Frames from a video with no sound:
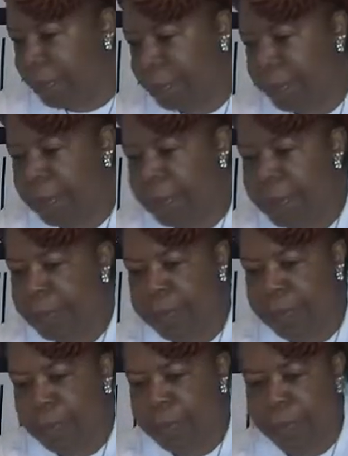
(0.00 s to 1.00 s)
now
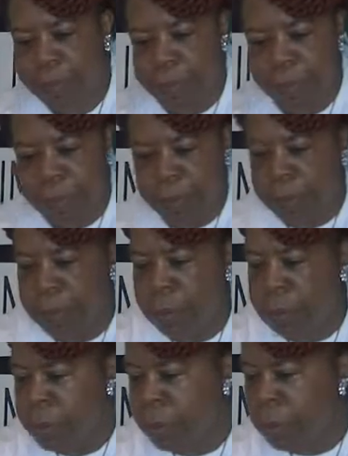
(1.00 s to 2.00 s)

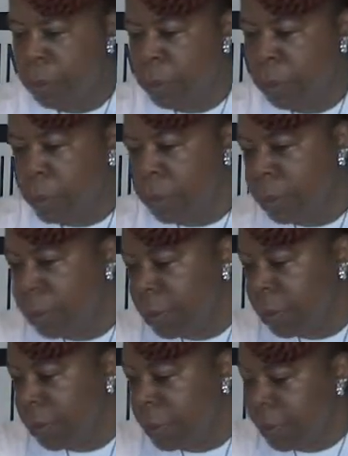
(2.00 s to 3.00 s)
we kind of